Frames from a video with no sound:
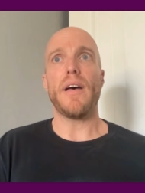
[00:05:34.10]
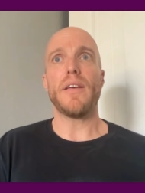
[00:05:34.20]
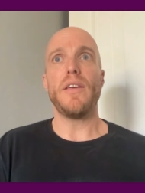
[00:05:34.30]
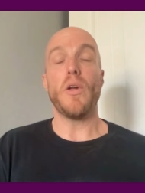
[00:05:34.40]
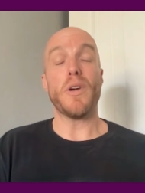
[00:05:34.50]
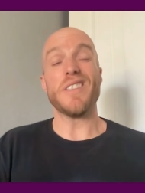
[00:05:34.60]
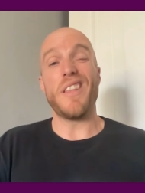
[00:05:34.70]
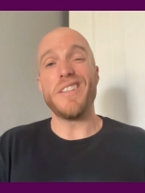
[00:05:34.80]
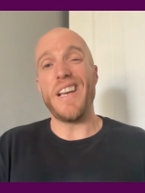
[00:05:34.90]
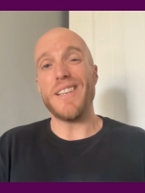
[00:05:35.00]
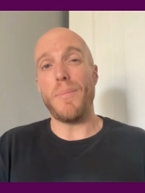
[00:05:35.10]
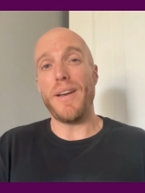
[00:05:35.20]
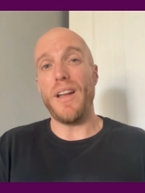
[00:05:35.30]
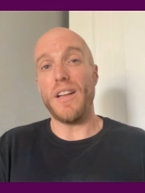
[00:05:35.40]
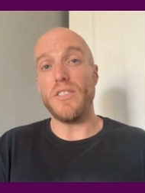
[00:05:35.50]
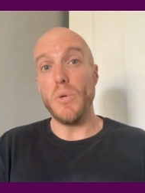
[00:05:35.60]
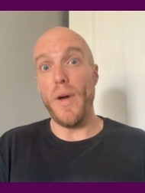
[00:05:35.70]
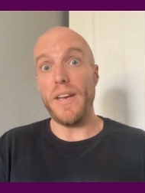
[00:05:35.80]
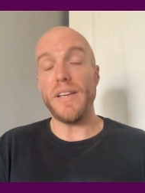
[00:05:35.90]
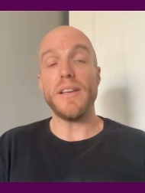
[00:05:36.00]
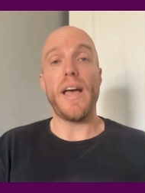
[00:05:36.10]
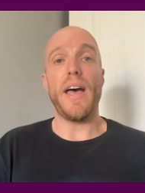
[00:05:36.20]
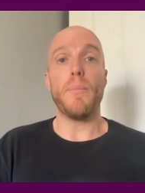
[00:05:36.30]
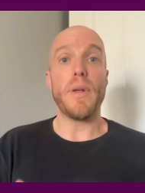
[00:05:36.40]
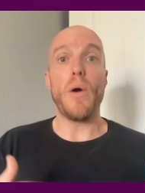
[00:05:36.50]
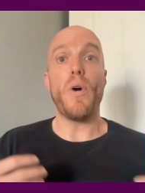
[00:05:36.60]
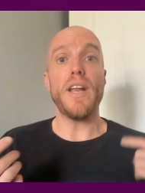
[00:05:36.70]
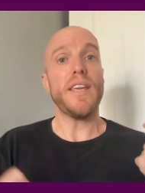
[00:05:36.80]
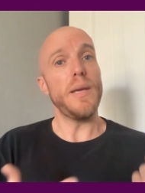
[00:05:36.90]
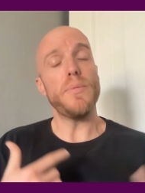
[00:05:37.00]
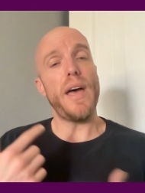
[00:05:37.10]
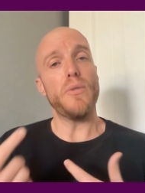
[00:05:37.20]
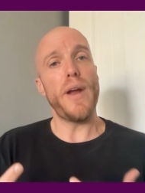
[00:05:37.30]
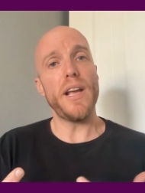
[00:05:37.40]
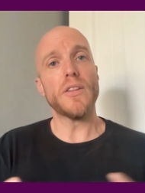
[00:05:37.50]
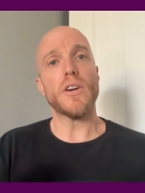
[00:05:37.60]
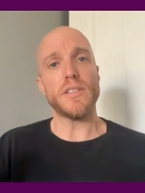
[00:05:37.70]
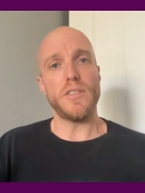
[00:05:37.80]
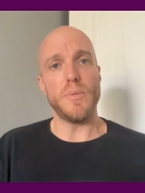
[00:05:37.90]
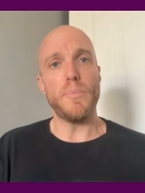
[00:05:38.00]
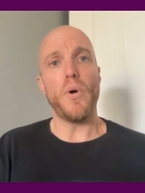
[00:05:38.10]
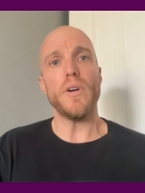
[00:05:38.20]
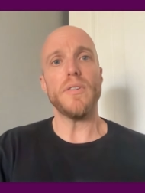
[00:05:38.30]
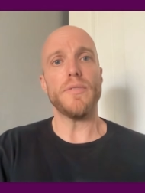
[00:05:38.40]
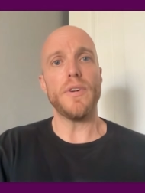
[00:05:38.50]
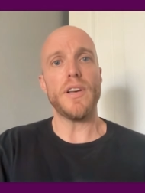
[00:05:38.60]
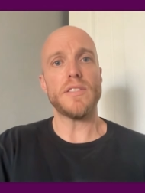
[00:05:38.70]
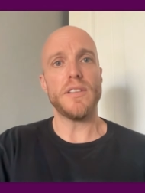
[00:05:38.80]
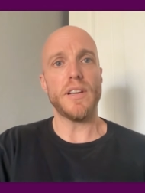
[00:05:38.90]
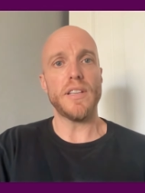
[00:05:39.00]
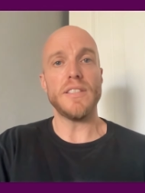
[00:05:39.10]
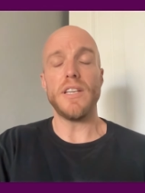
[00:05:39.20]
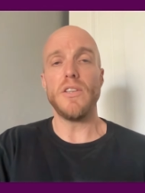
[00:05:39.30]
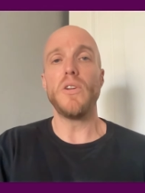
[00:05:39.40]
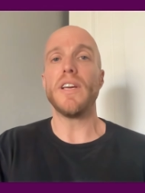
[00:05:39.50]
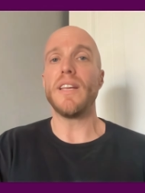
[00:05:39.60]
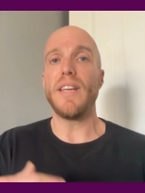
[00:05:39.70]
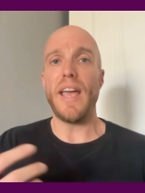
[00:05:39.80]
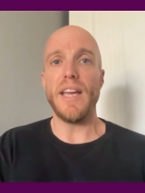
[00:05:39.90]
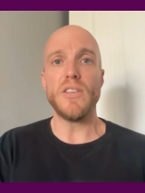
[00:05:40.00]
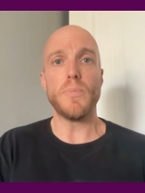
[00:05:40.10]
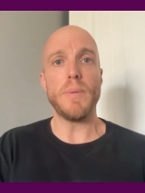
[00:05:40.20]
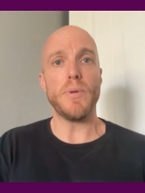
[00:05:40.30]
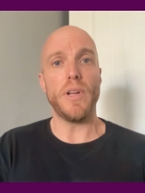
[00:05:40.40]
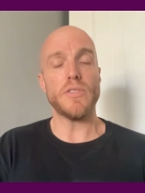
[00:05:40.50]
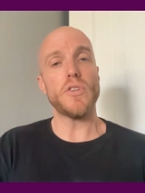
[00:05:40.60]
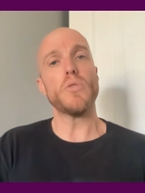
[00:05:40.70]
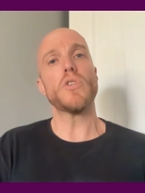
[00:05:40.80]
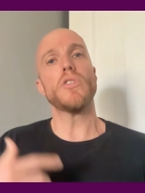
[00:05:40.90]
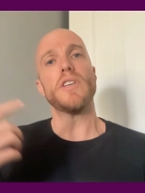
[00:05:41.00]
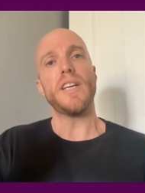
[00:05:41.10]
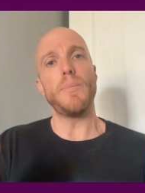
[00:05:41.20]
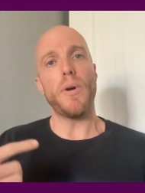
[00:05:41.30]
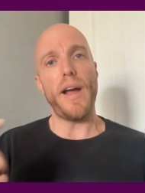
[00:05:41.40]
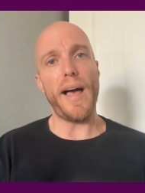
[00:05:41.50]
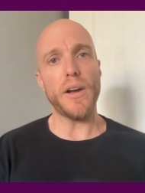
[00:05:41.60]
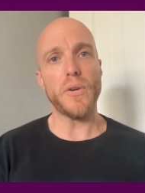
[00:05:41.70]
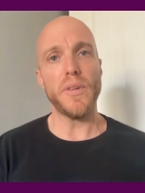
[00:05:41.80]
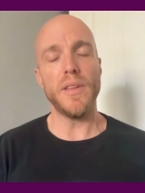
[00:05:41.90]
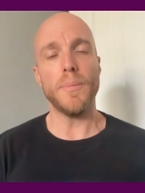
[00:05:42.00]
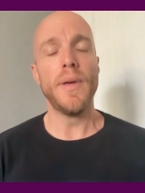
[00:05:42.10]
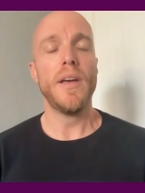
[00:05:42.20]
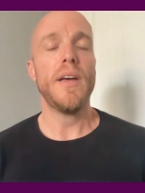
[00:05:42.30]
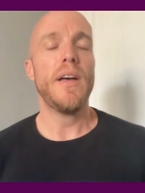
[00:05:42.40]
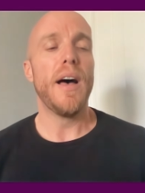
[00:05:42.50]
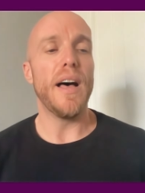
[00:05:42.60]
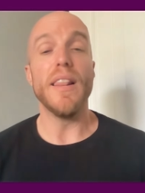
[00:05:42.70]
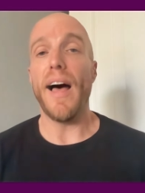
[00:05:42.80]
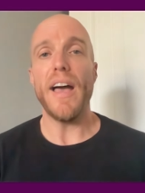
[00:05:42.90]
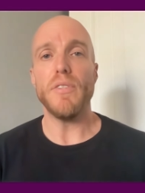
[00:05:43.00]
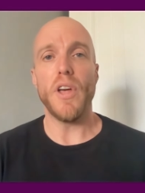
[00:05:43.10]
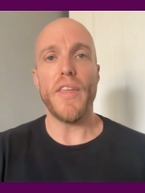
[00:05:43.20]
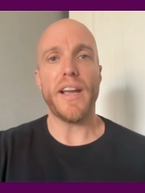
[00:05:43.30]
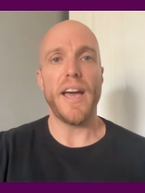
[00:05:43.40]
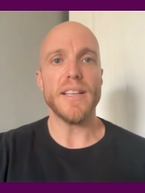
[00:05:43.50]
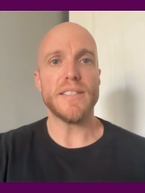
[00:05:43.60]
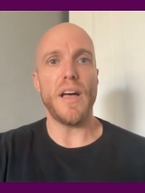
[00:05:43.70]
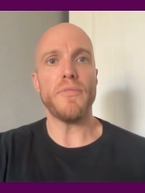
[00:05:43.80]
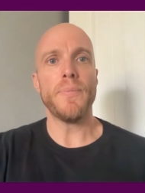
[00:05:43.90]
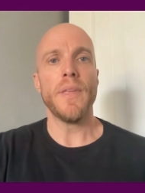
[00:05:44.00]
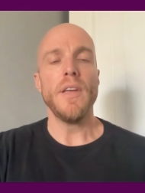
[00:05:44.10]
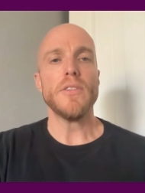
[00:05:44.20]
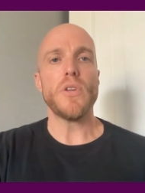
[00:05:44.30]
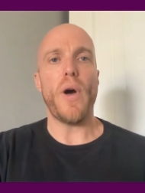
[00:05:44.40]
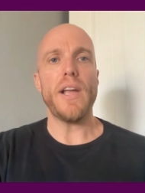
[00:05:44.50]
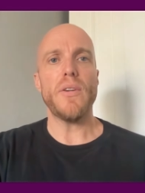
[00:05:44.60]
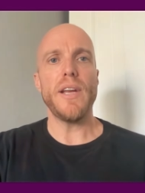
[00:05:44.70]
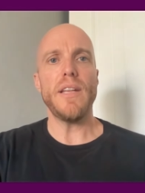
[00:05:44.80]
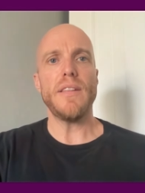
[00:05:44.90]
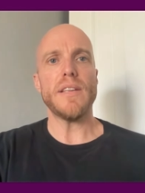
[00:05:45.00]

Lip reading: because other days I might not do any. But I want to keep that regular because it's important for us to continue to engage people on social, to keep our algorithm alive and all that kind of stuff. So I created